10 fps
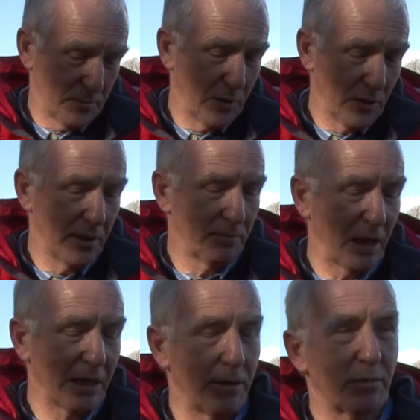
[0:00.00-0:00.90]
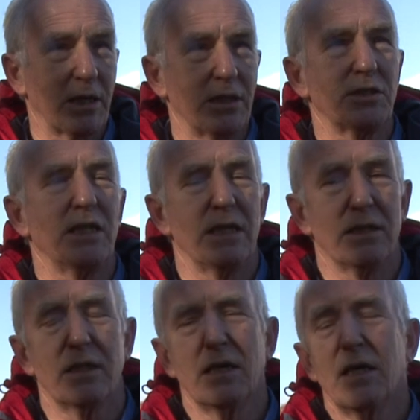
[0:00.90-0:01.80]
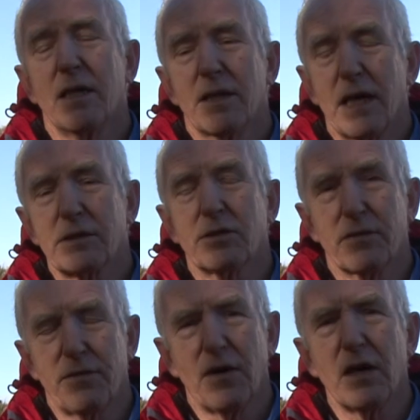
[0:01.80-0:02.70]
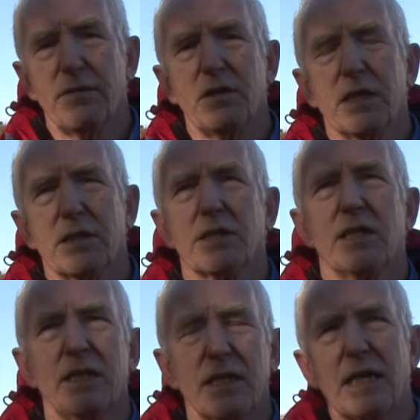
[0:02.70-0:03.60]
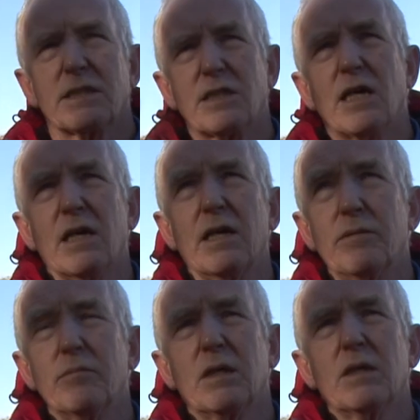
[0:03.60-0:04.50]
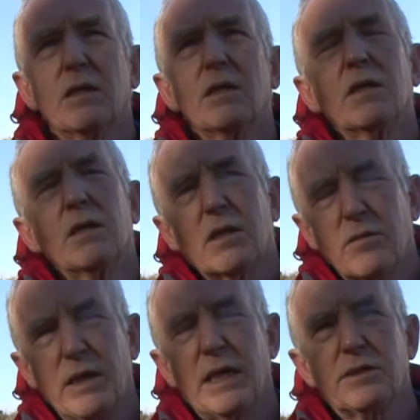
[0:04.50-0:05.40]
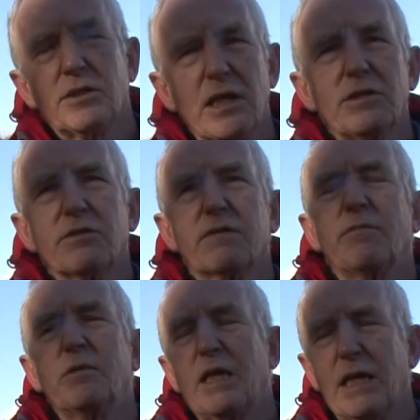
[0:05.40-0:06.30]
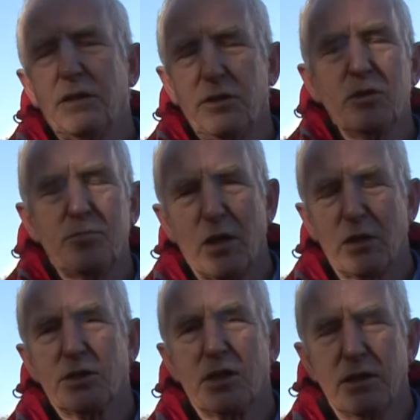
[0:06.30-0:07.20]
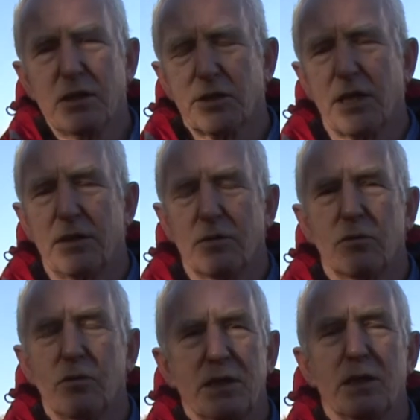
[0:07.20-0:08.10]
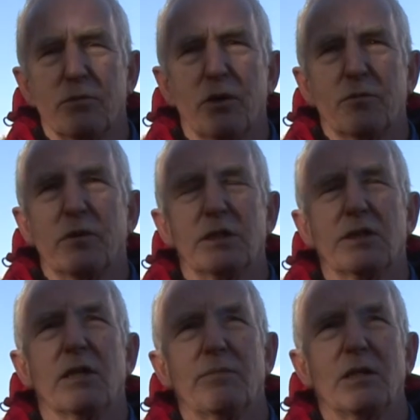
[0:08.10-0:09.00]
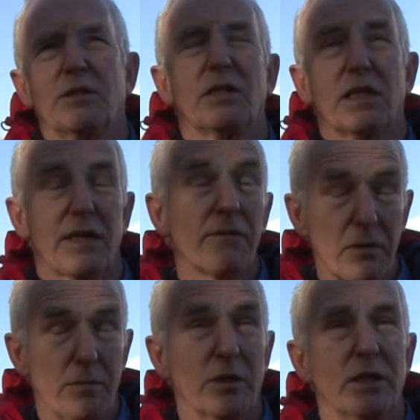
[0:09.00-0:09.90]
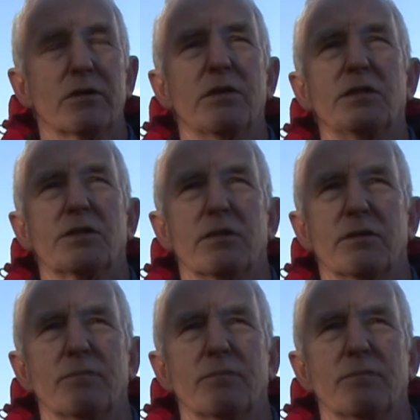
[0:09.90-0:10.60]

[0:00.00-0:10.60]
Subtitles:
put the planning application in, that took 5 years. And in that time, we had a change of government and a new policy that said we don't want wind turbines unless everybody agrees to.